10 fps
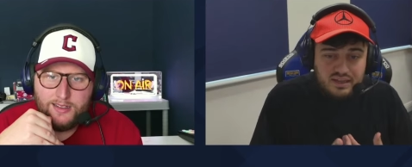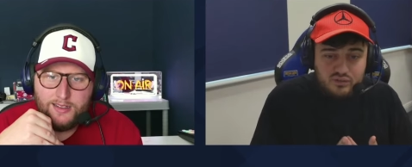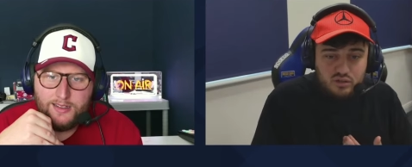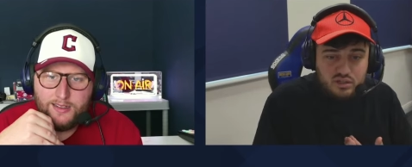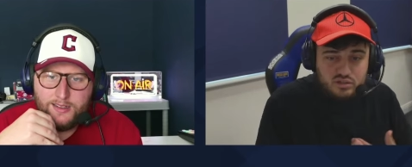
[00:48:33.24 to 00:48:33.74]
Speaker 1: we
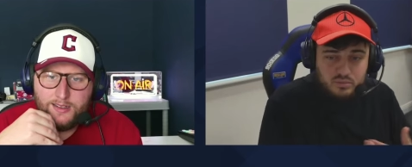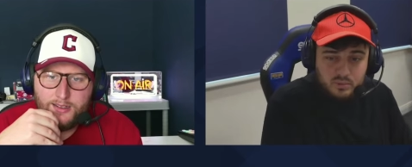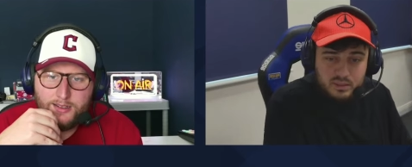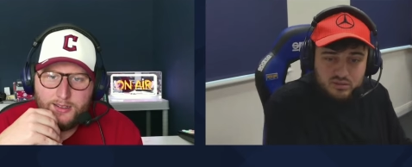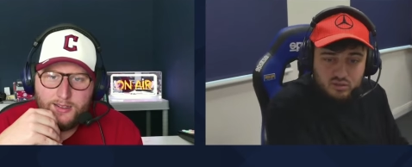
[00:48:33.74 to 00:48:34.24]
left early is because we
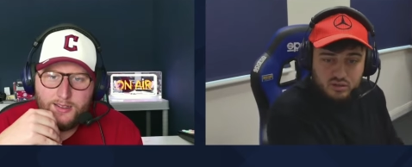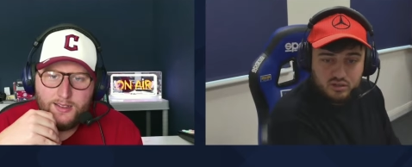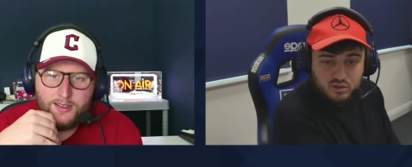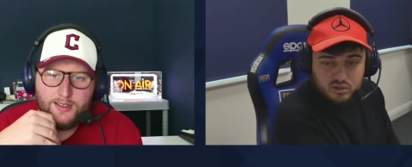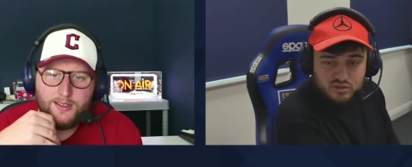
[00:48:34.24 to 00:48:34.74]
don't be stuck
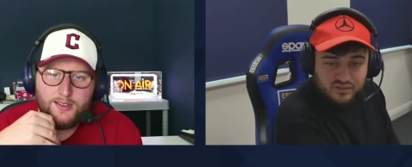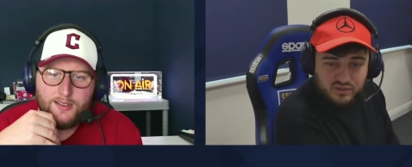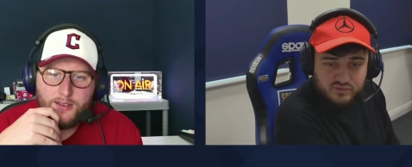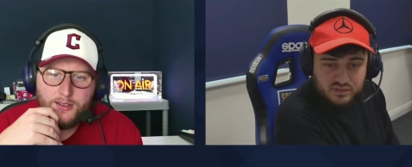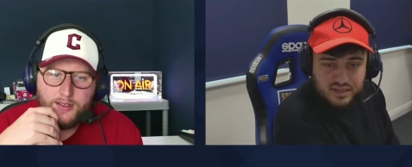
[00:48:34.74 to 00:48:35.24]
in New York
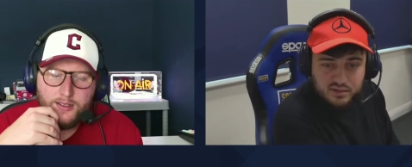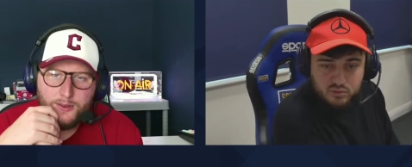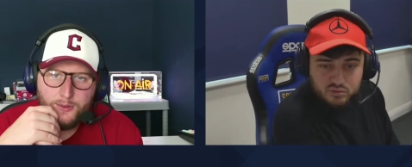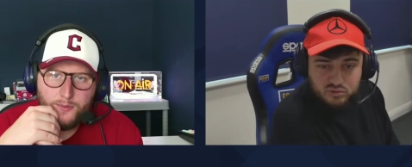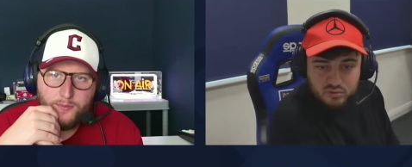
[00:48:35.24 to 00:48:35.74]
traffic for ten
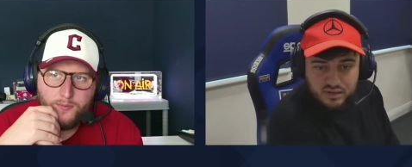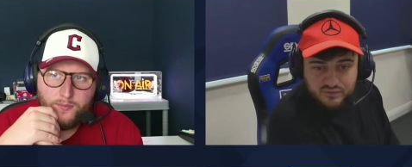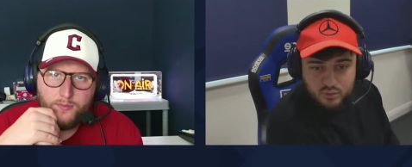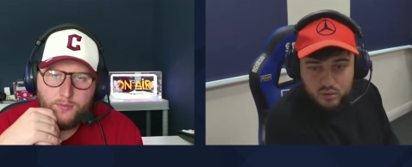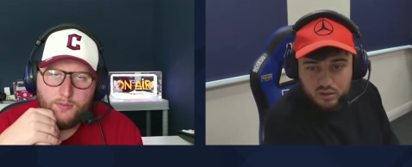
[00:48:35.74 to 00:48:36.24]
hours. So
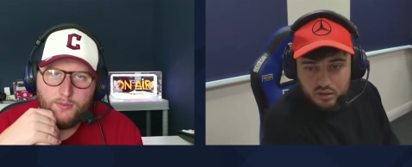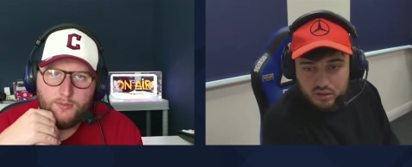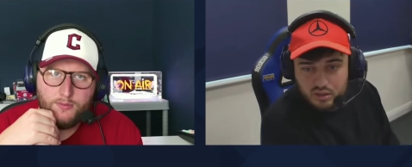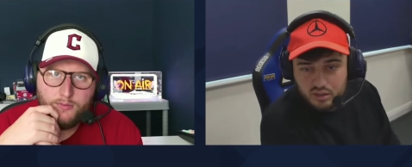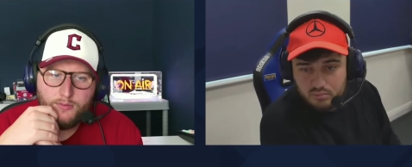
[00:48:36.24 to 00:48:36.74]
therefore, mm.
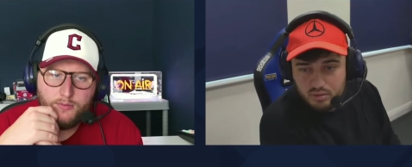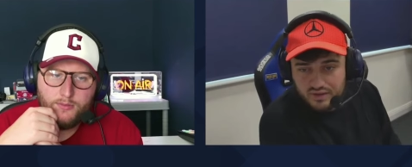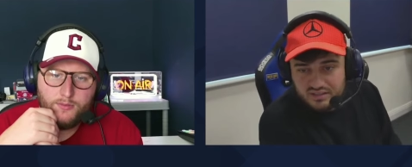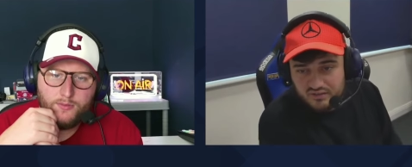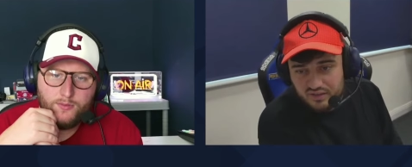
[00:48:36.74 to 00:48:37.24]

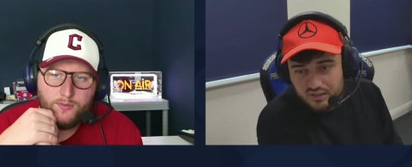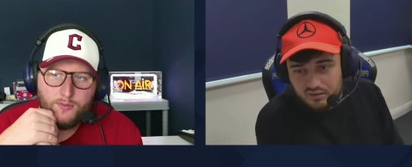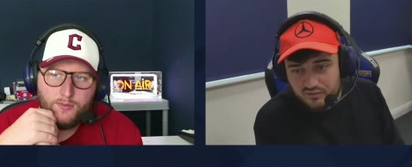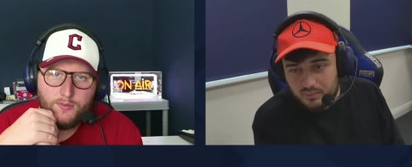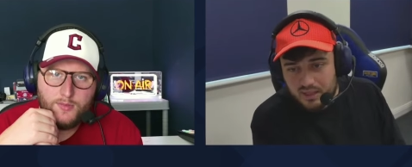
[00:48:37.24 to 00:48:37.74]
progressive
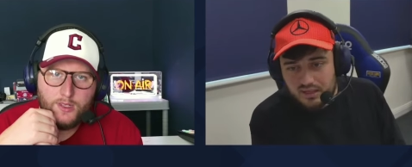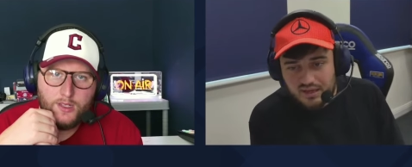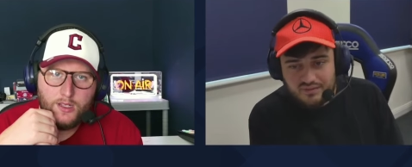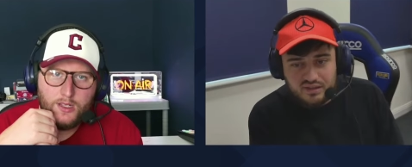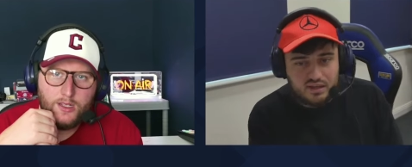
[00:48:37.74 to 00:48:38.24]
field for
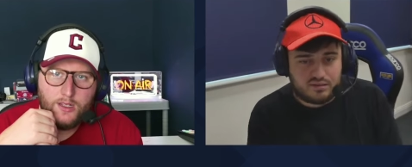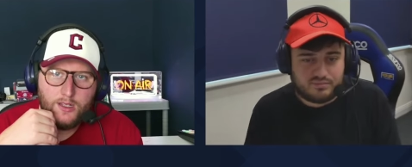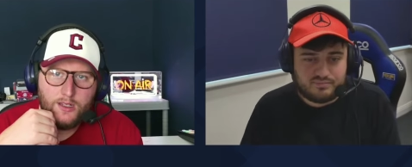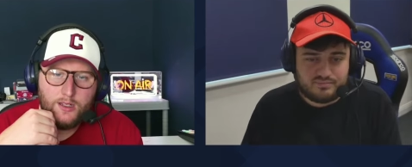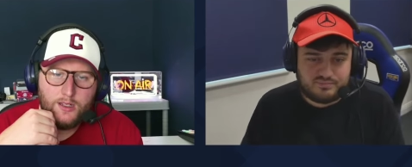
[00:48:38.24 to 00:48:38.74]
me every day.
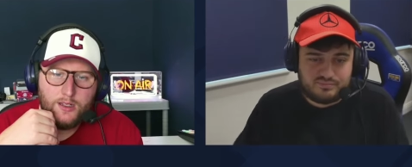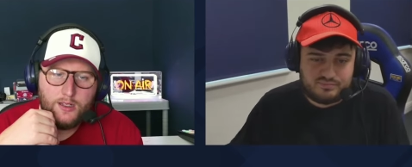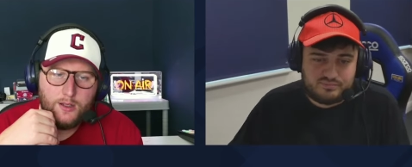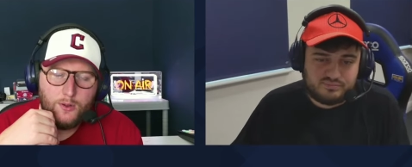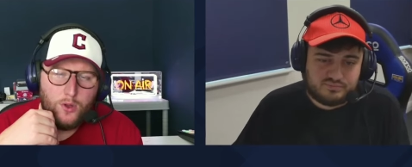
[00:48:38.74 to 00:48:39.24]

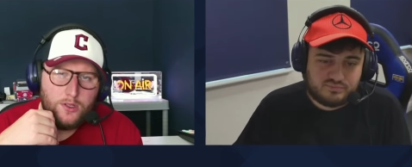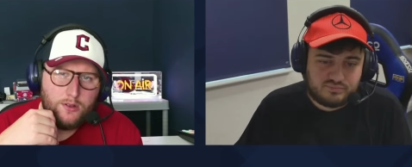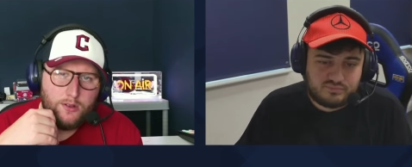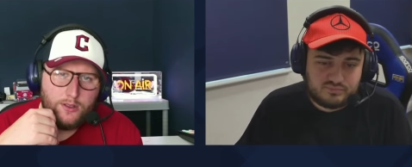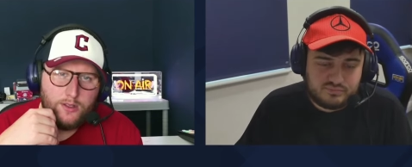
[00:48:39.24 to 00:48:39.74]
Speaker 2: Was
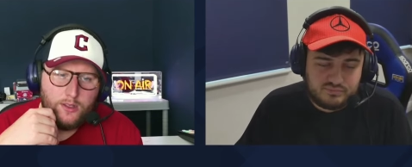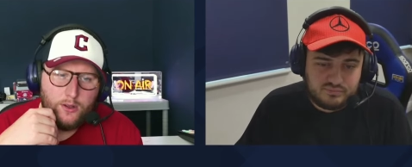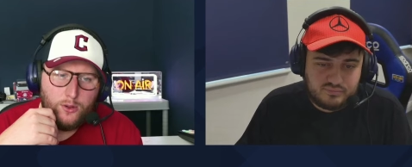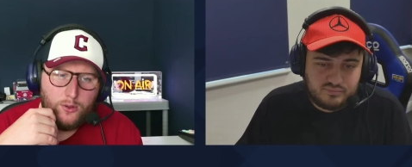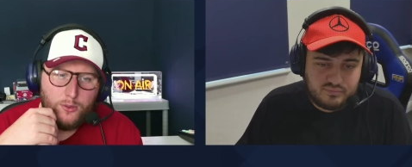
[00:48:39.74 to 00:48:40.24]
there
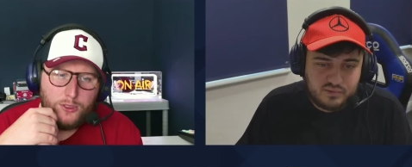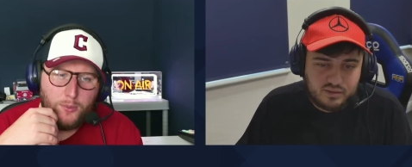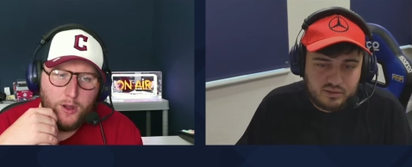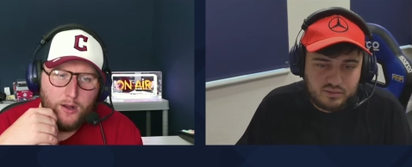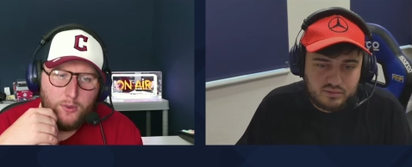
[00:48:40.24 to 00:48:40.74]
with the
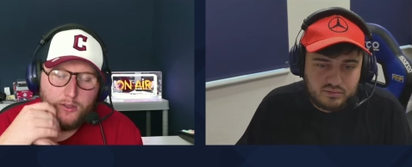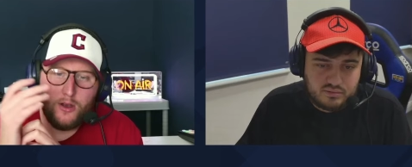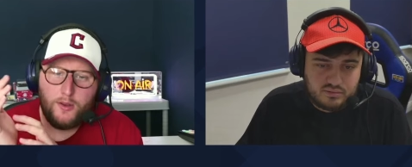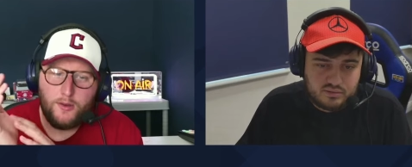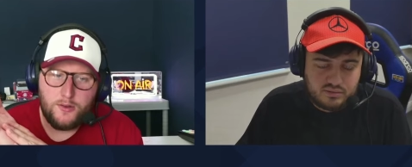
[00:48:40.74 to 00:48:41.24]
Mar? We saw
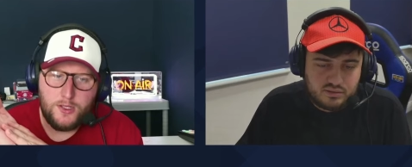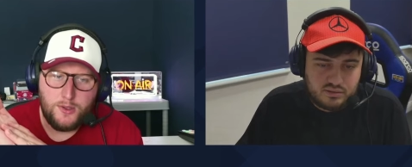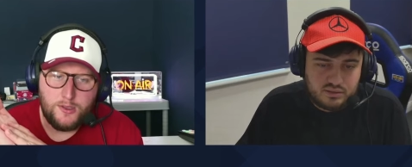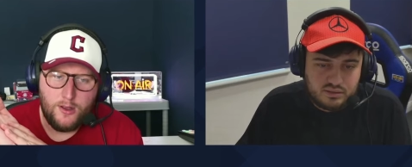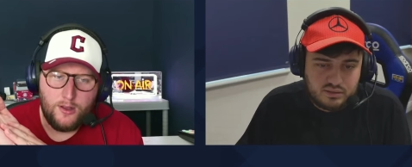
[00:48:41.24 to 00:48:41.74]
obviously we
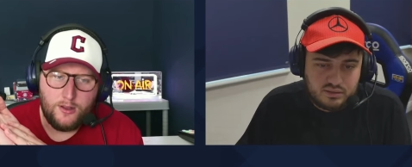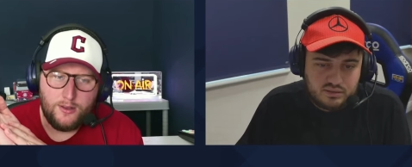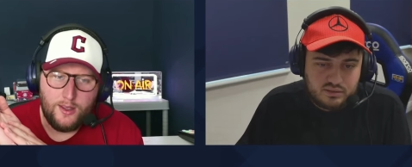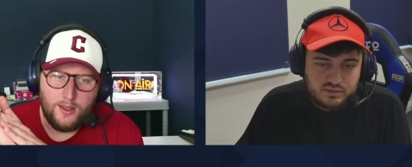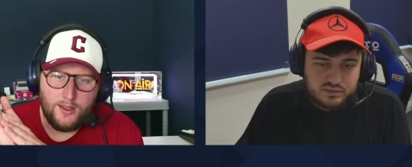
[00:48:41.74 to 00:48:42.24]
saw
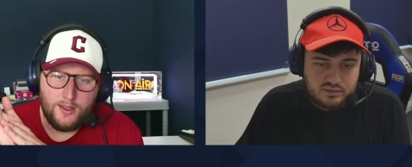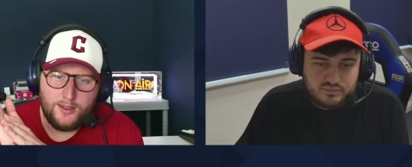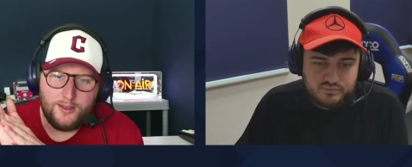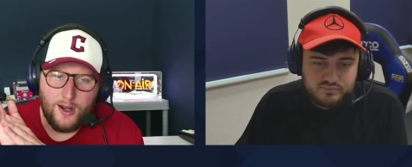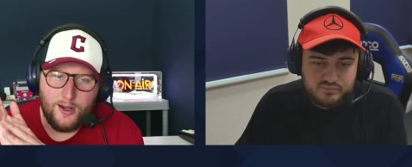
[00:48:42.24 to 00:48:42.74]
the
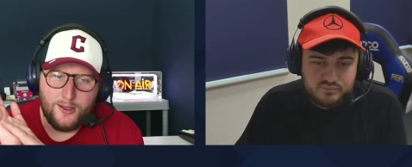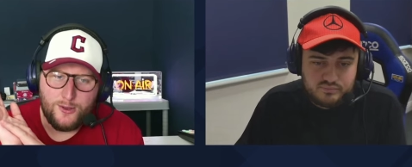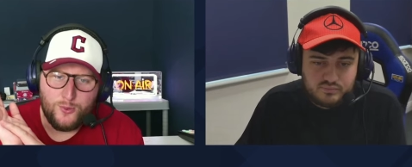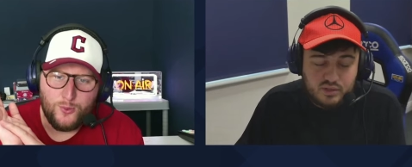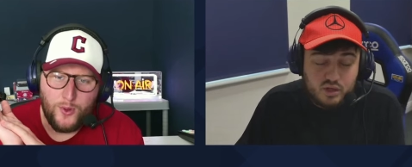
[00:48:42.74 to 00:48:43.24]

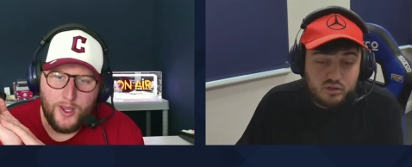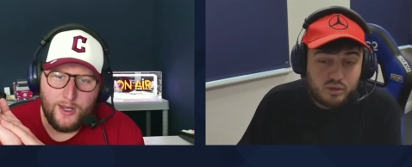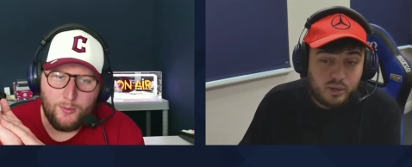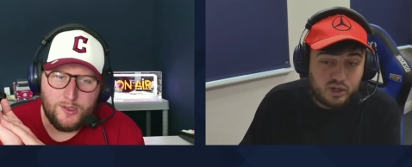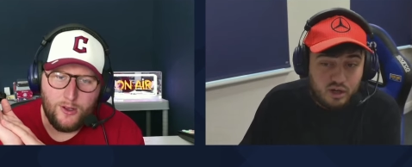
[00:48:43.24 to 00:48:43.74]
Guardians win, and
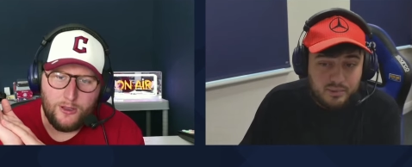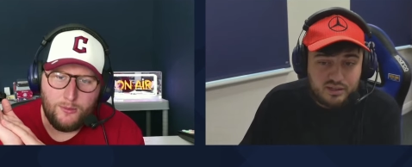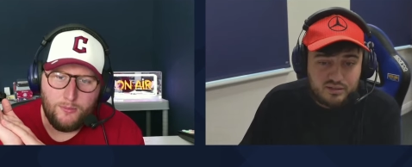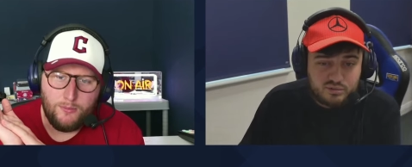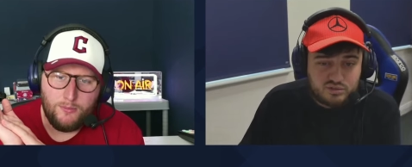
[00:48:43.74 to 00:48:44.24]
we it might not have been
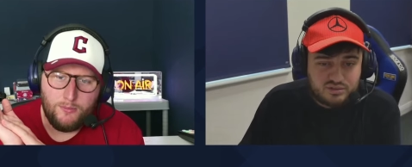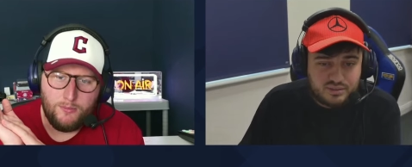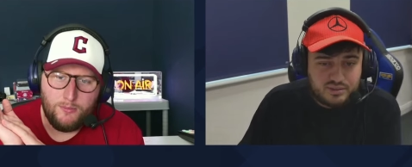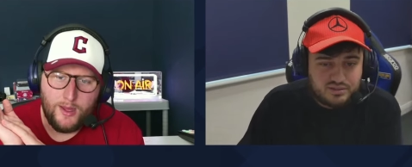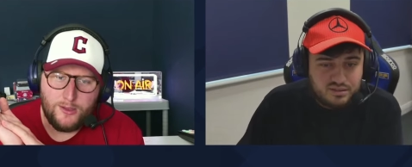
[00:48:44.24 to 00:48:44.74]
a closer. Is
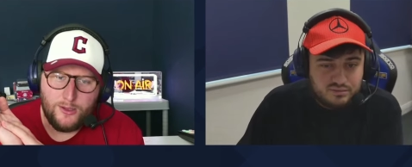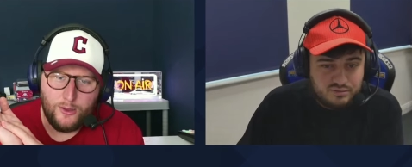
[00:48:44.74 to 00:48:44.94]
that what you're saying?